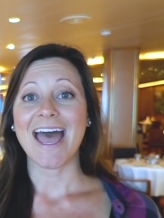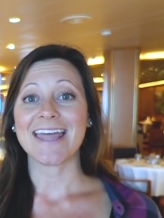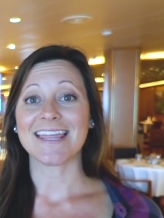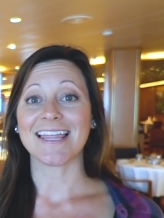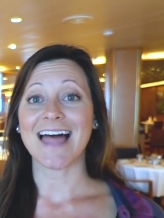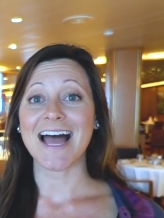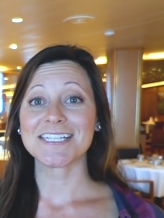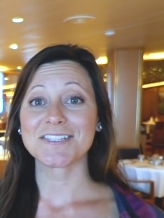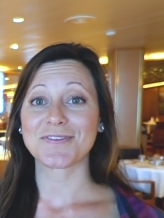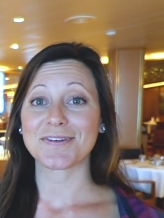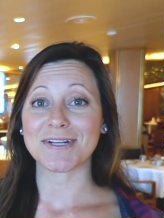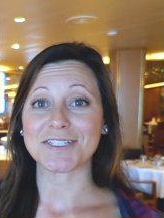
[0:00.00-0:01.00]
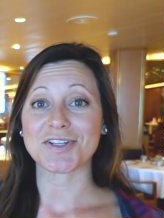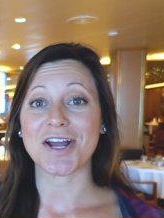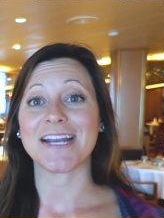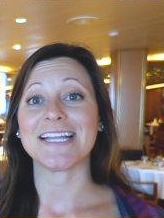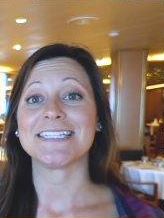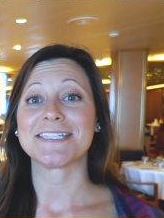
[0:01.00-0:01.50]
And the last free
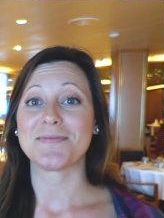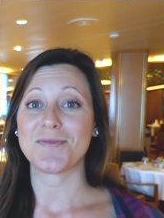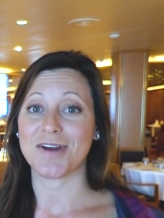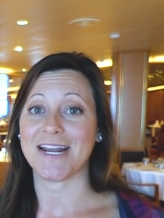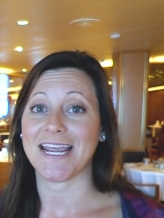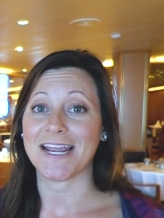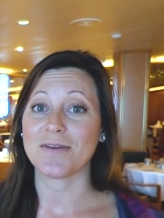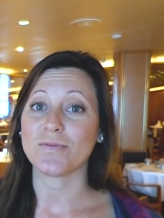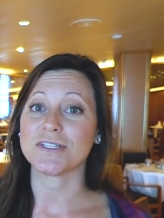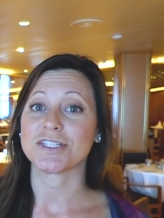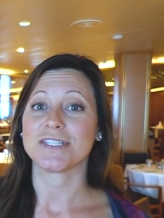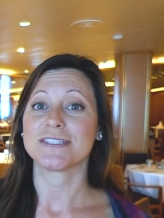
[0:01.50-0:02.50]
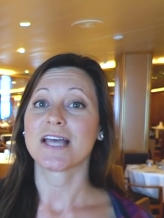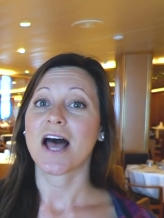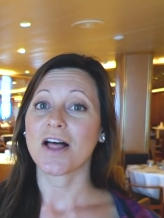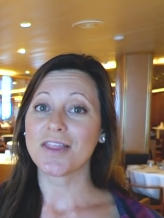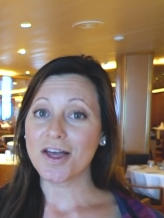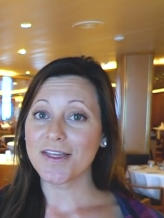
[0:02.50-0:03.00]
restaurant is the Meridian, which is
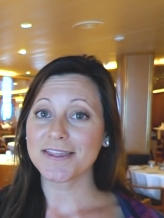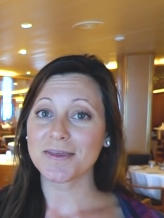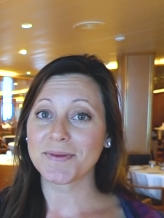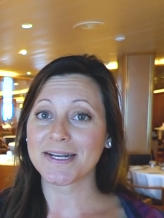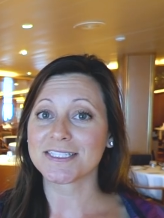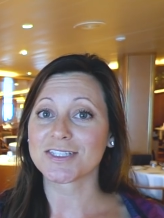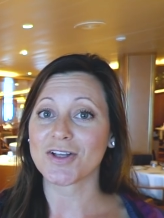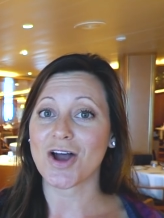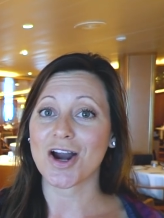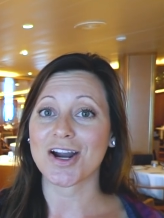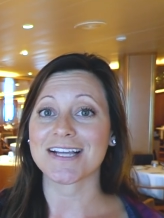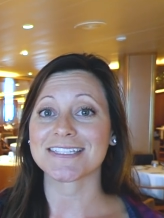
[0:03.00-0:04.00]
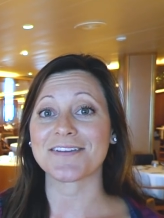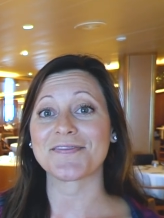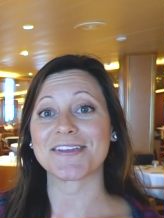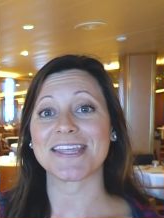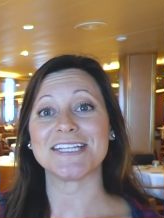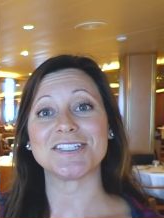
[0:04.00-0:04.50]
a lot like the Peninsular,
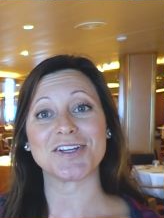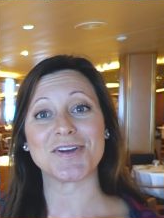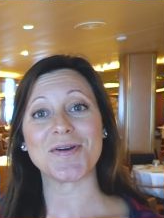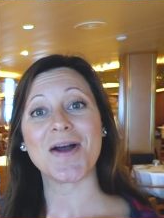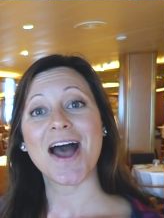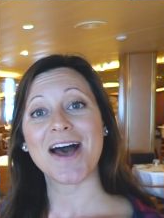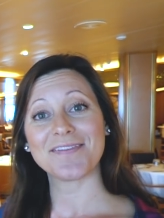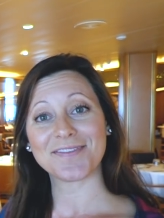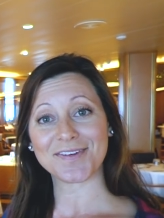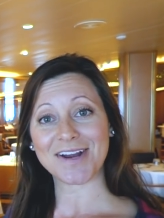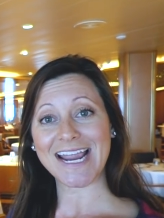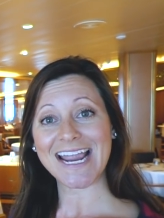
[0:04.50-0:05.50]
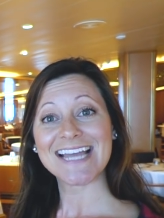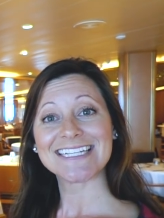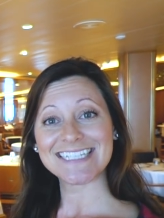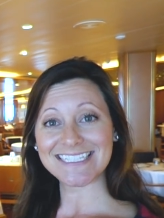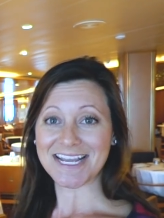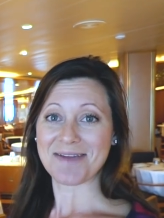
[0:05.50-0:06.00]
except for they do a free
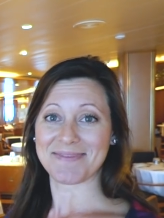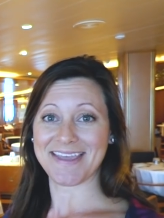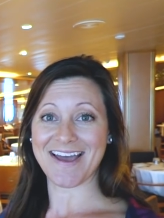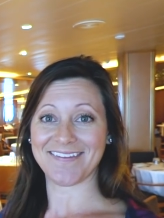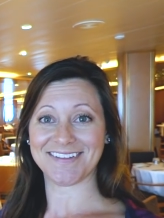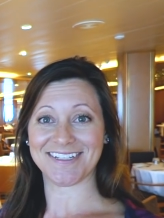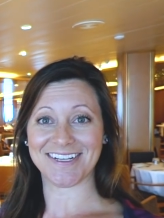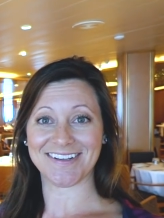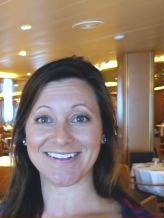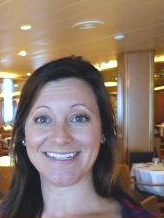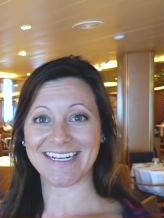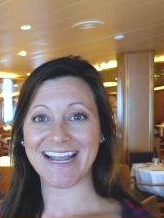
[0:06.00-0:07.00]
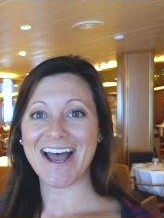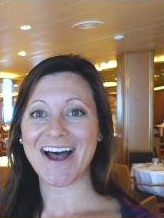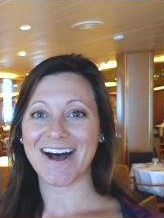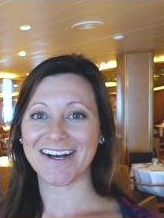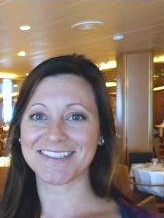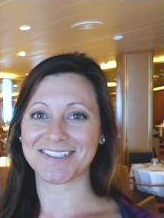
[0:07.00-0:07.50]
tea time in the afternoon.
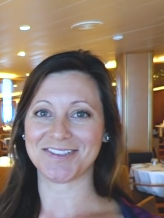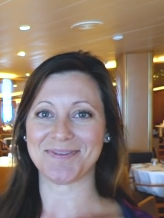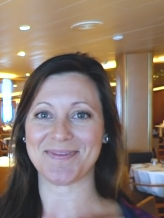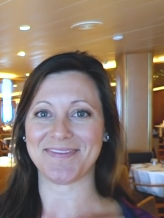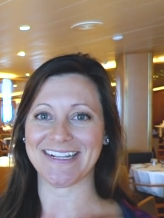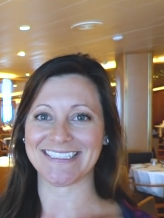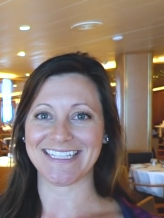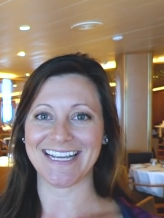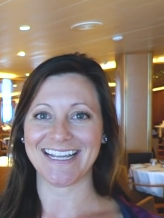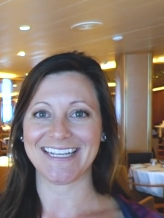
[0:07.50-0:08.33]
Also super fancy.